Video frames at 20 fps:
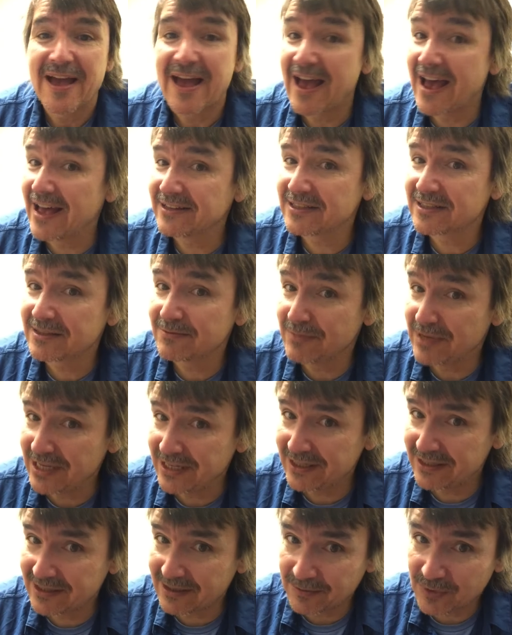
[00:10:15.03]
ask
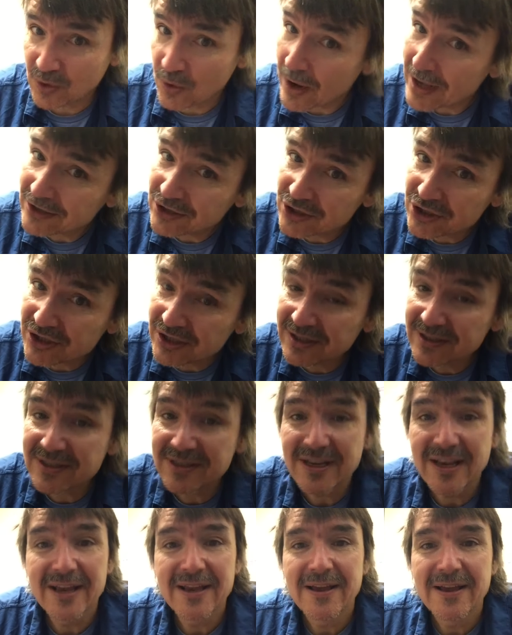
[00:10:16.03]
me some
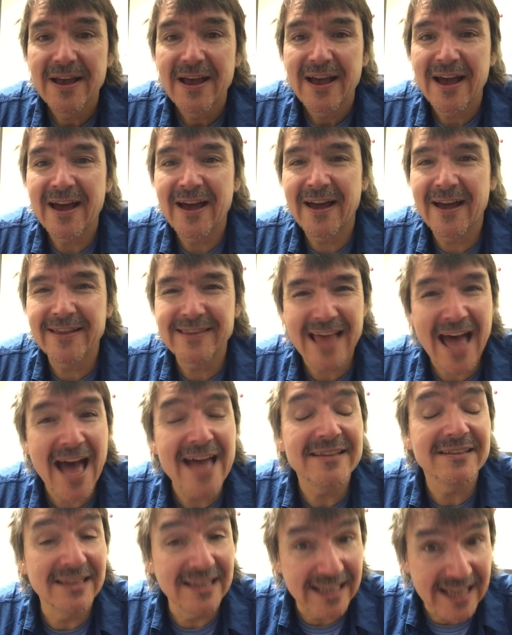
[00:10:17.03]
questions,
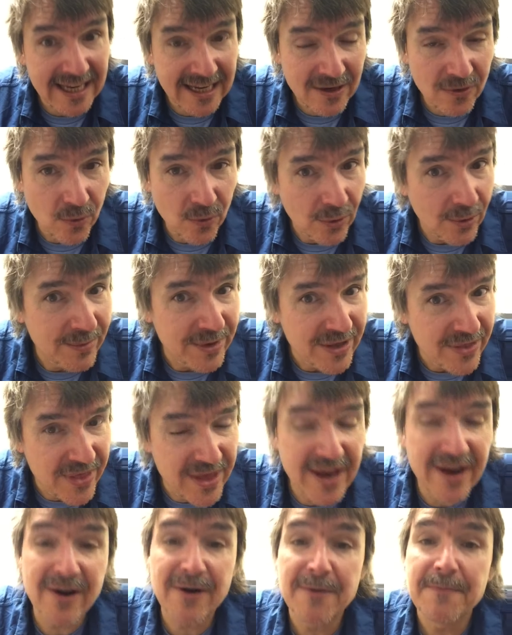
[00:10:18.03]
that link will be
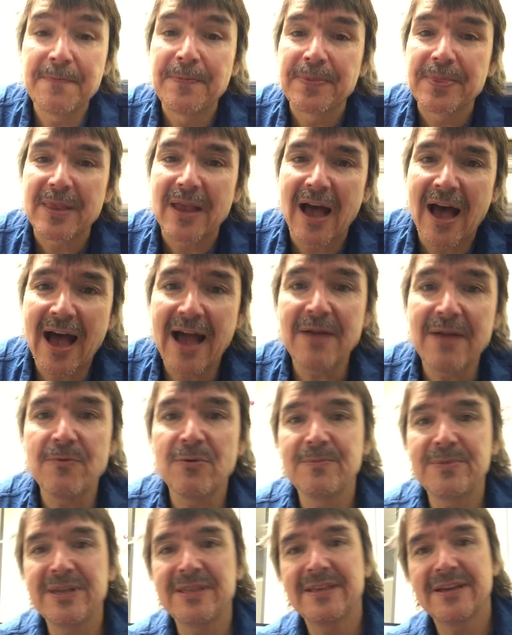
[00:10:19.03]
there. I
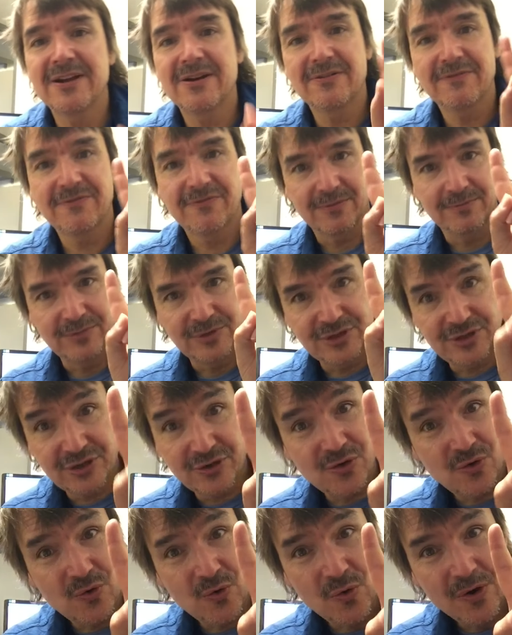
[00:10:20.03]
will be there from
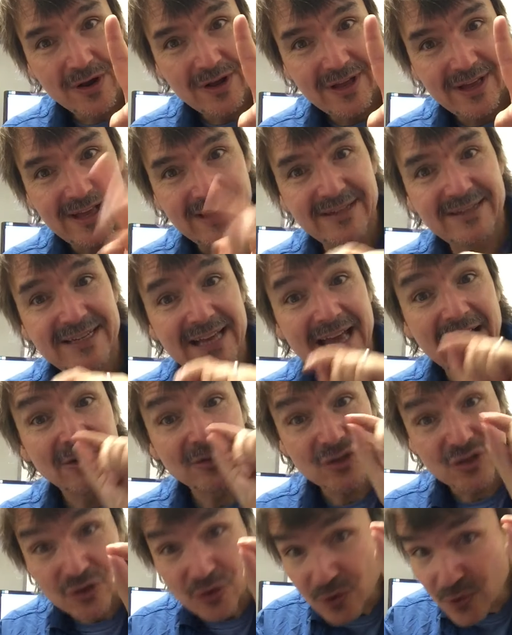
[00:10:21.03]
2
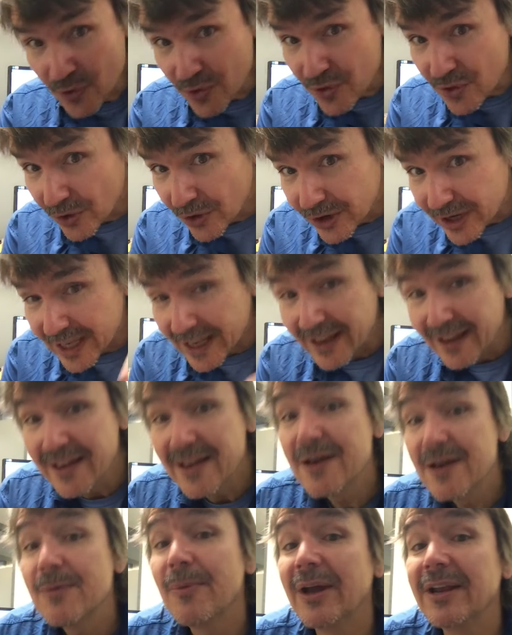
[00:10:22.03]
until 2:30.
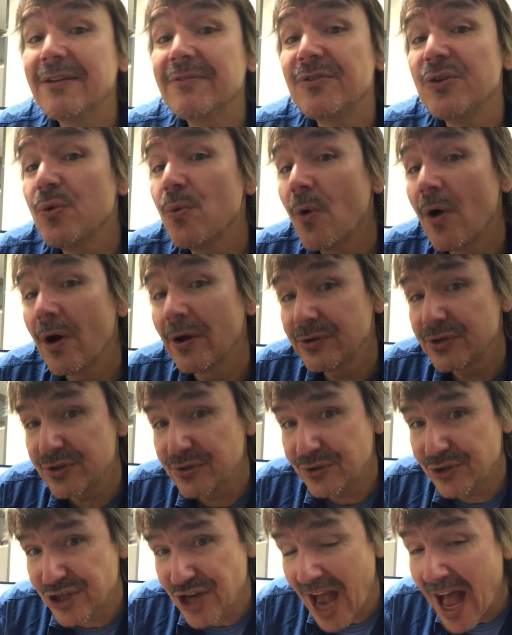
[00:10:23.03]
But if you want
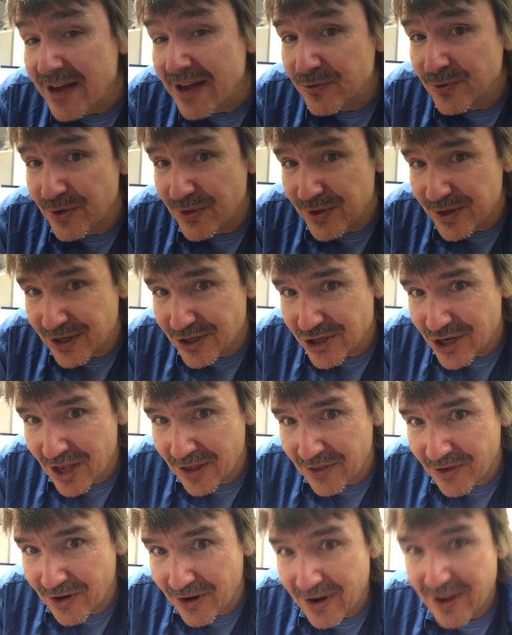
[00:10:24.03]
to chat with each
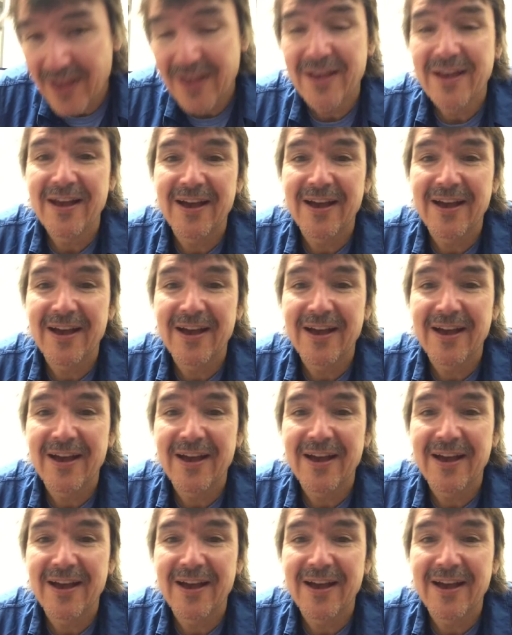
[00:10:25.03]
other